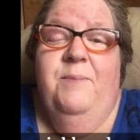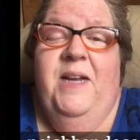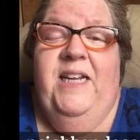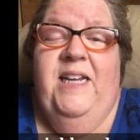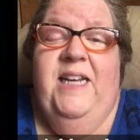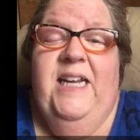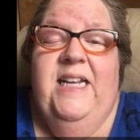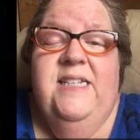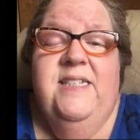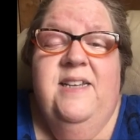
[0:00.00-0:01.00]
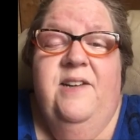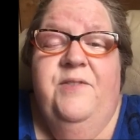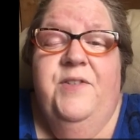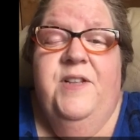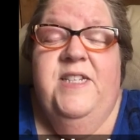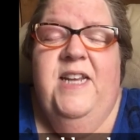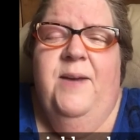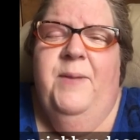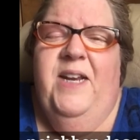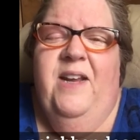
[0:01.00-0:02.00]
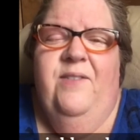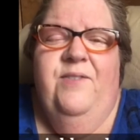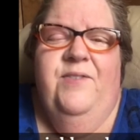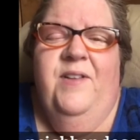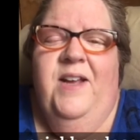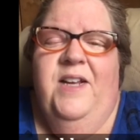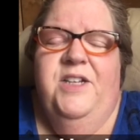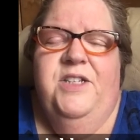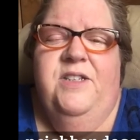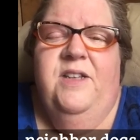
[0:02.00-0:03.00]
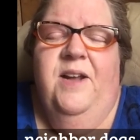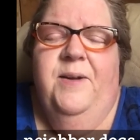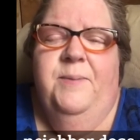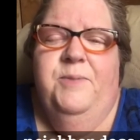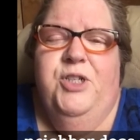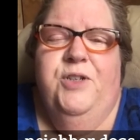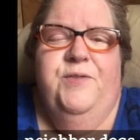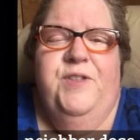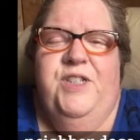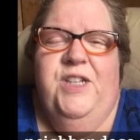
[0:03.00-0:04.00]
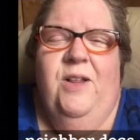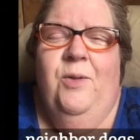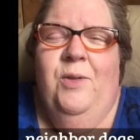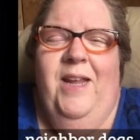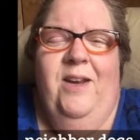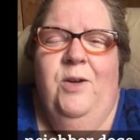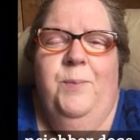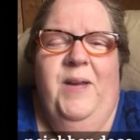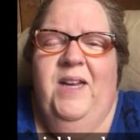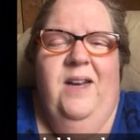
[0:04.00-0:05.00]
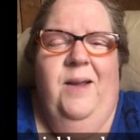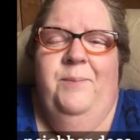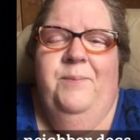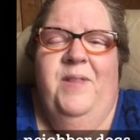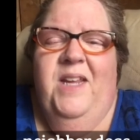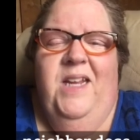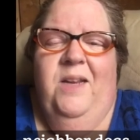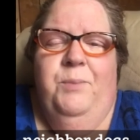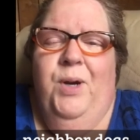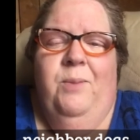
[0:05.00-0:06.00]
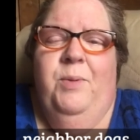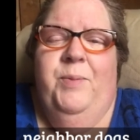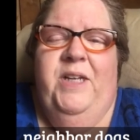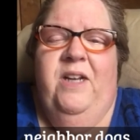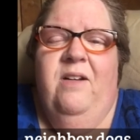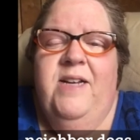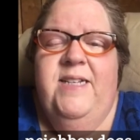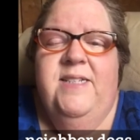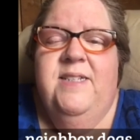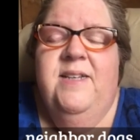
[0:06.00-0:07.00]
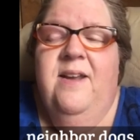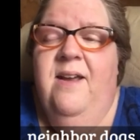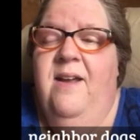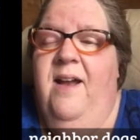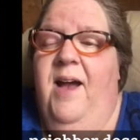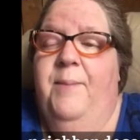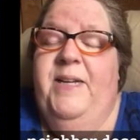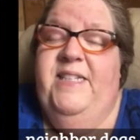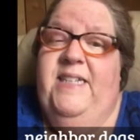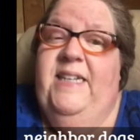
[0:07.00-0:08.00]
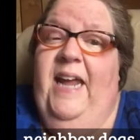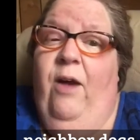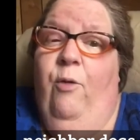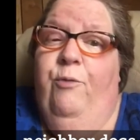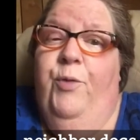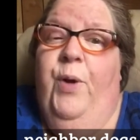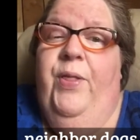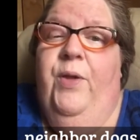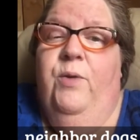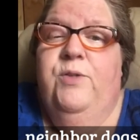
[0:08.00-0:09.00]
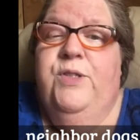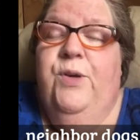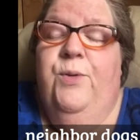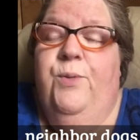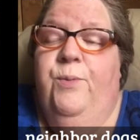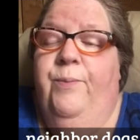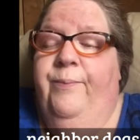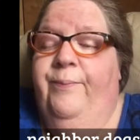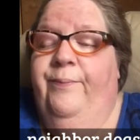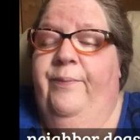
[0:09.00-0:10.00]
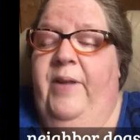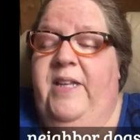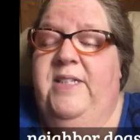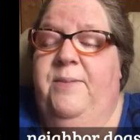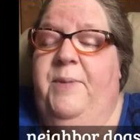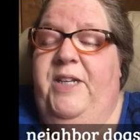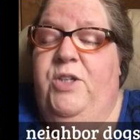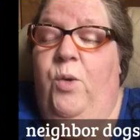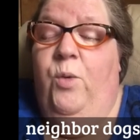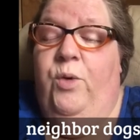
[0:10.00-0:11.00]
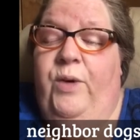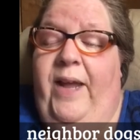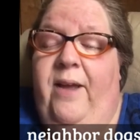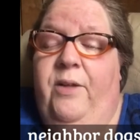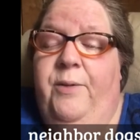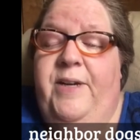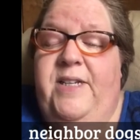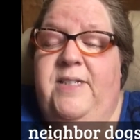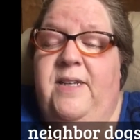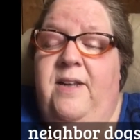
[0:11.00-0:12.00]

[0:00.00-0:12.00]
My eating is done for the day. I might have a um, sugar-free jello later, but I'm thinking probably not. Um, I did count for it though, so it's in my total calories.